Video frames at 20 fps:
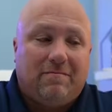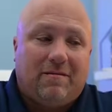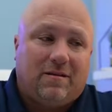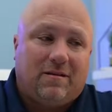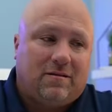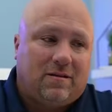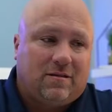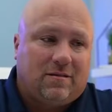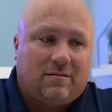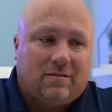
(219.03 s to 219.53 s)

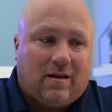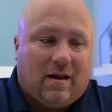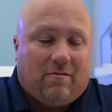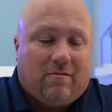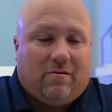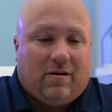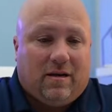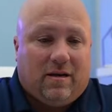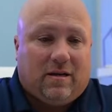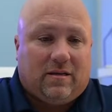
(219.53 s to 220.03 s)
That's just not
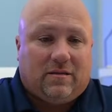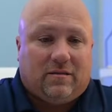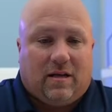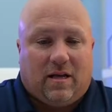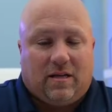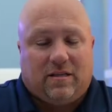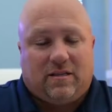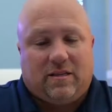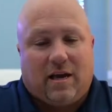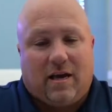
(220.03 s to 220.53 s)
what it is.
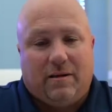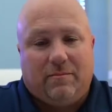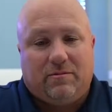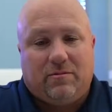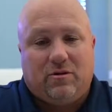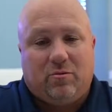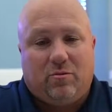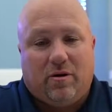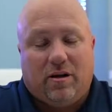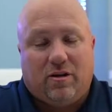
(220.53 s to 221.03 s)
Lots of
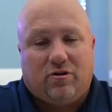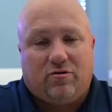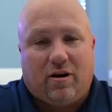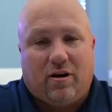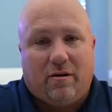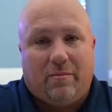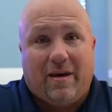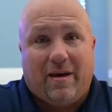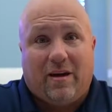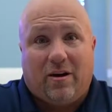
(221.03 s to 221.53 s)
times you want to
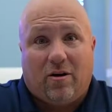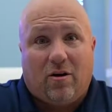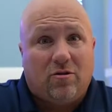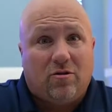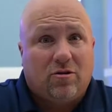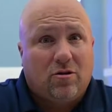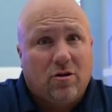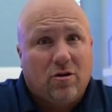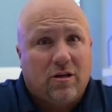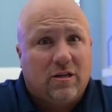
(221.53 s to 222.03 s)
try to make your
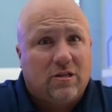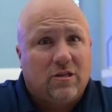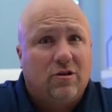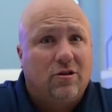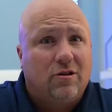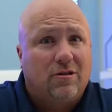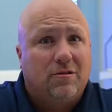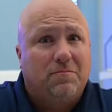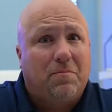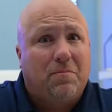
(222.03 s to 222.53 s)
house look as
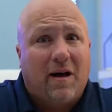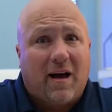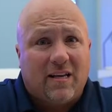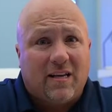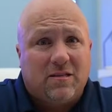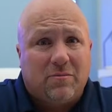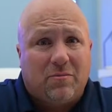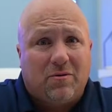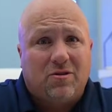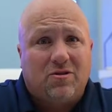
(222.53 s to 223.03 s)
good as
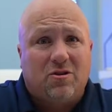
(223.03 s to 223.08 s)
possible,